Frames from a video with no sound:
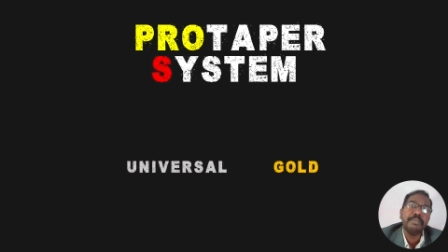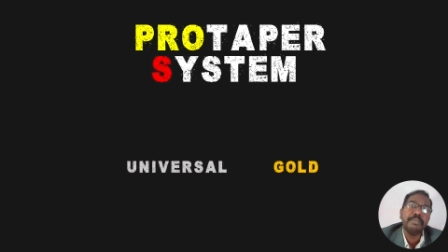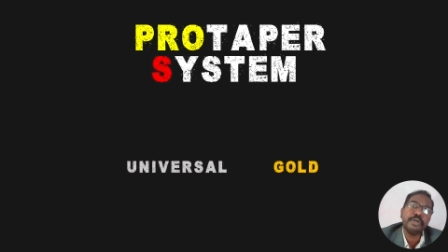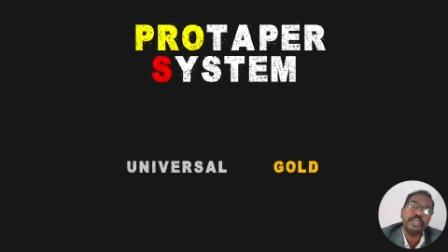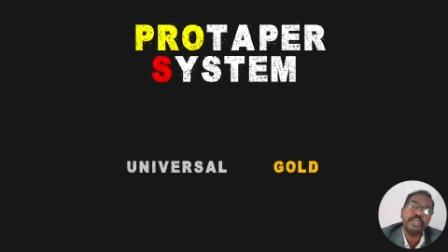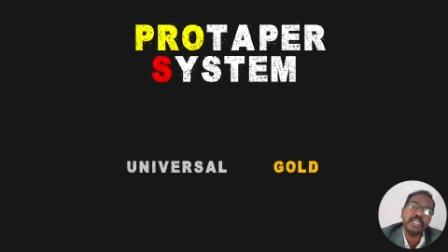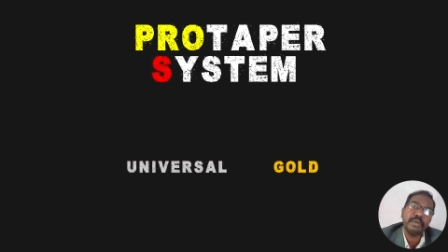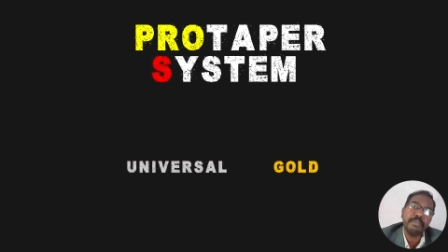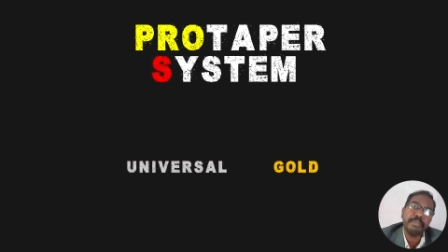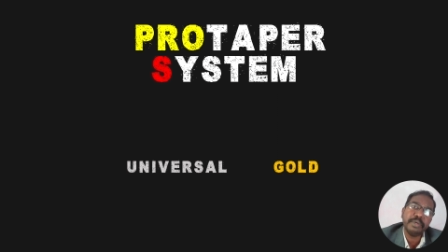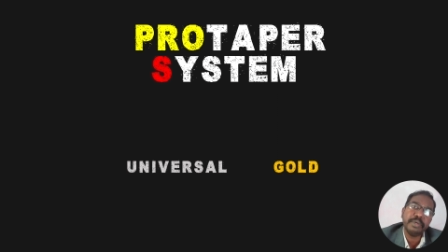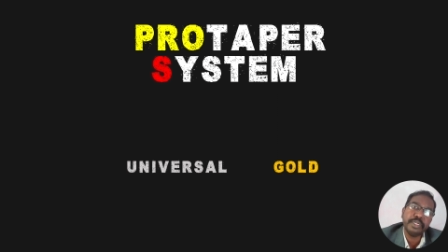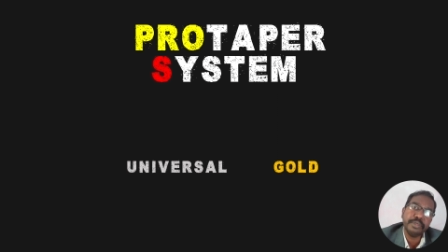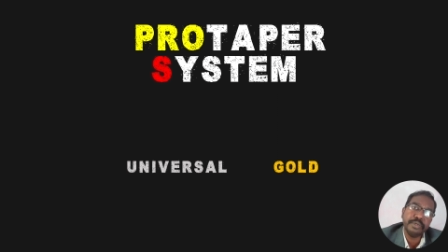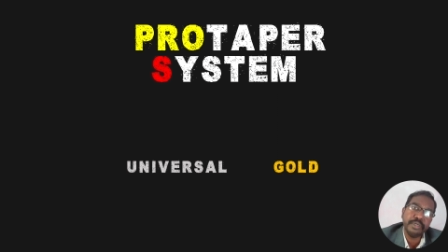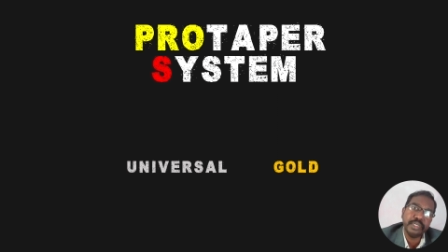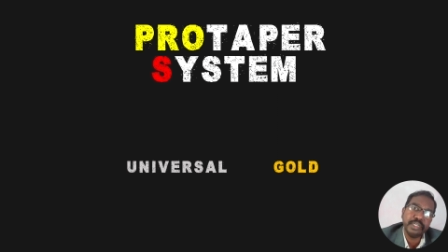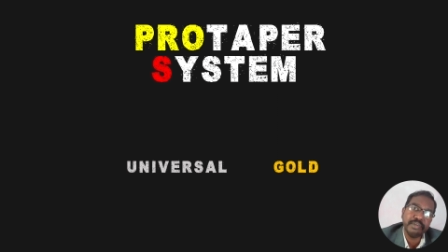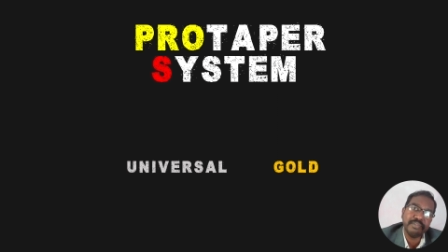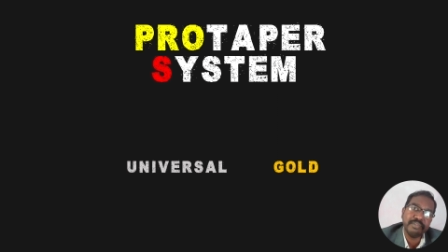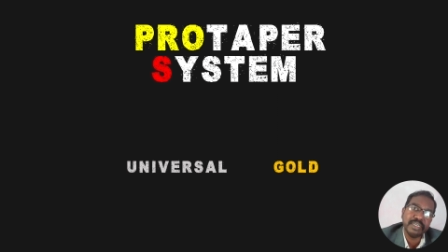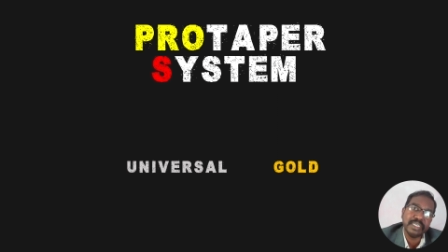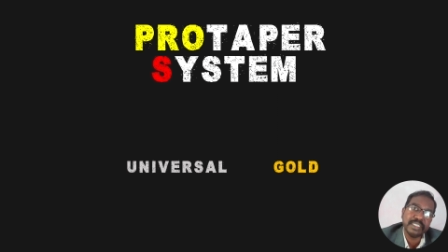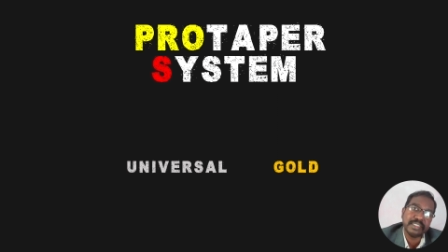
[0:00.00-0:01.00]
Protaper
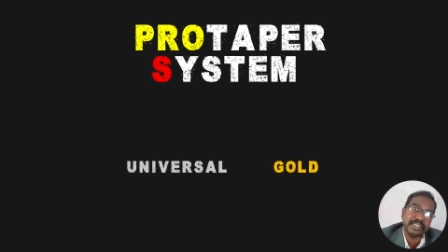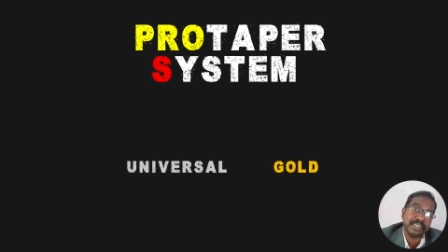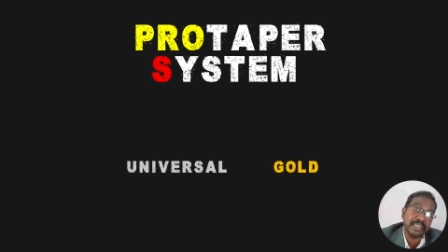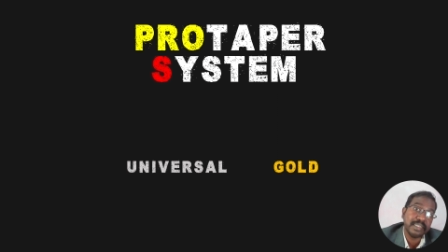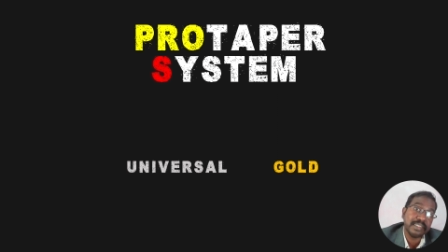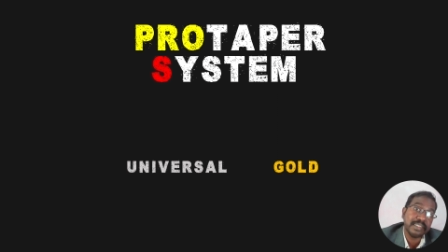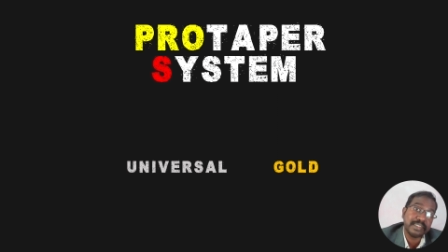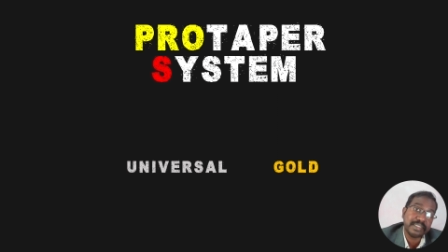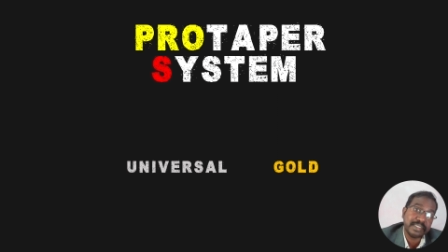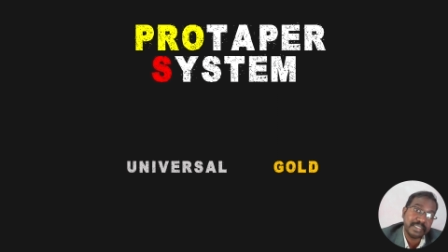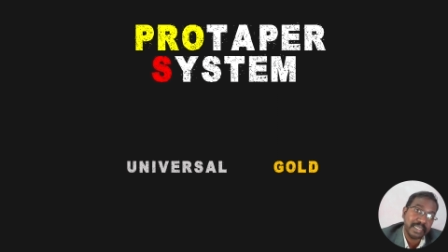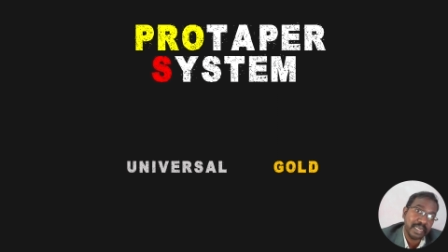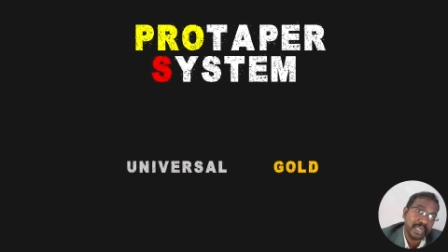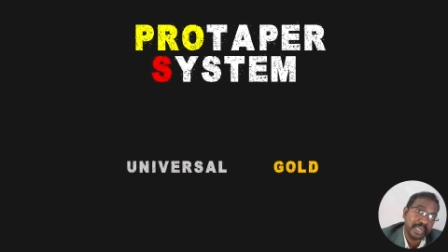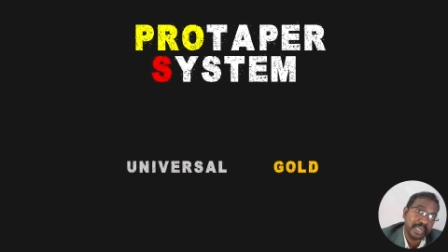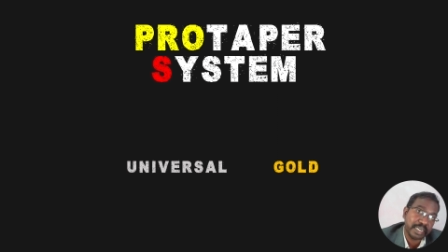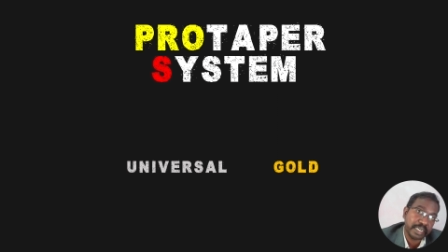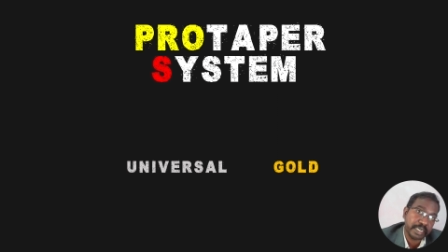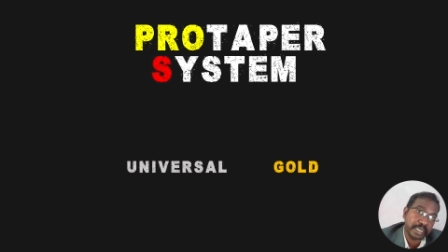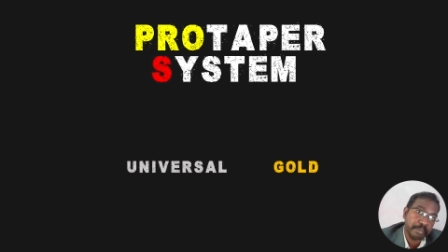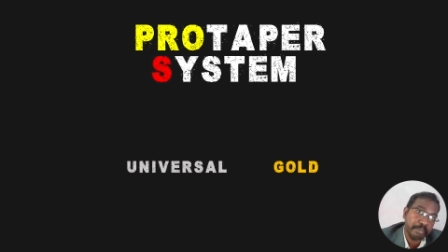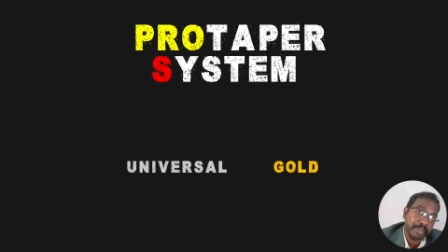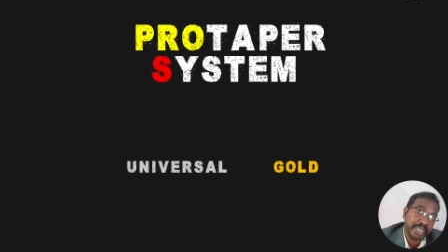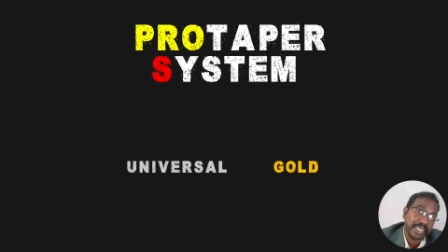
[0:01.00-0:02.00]
Universal still
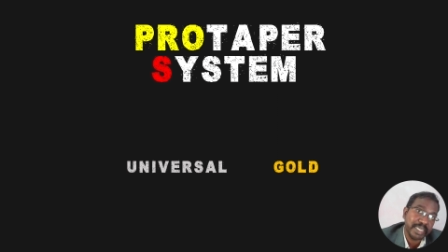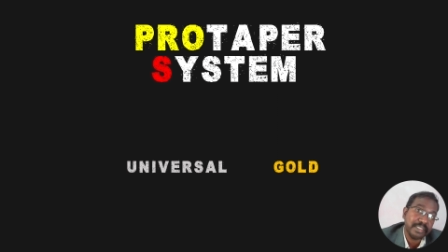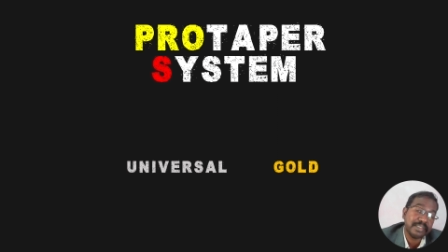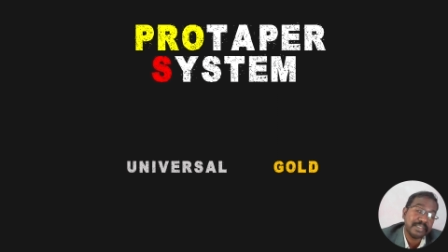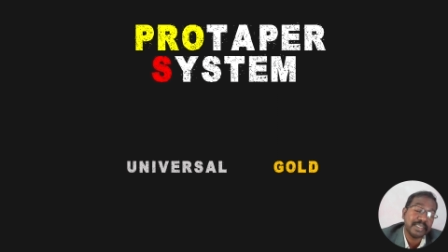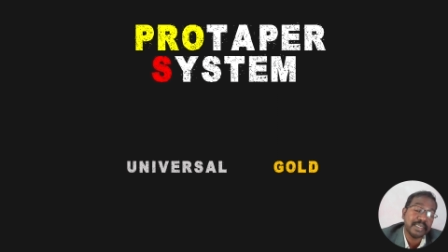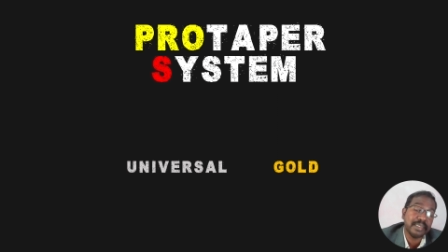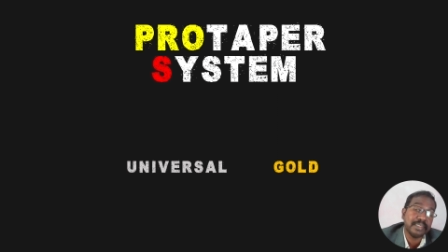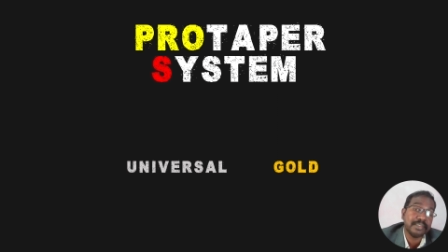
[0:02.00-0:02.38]
remains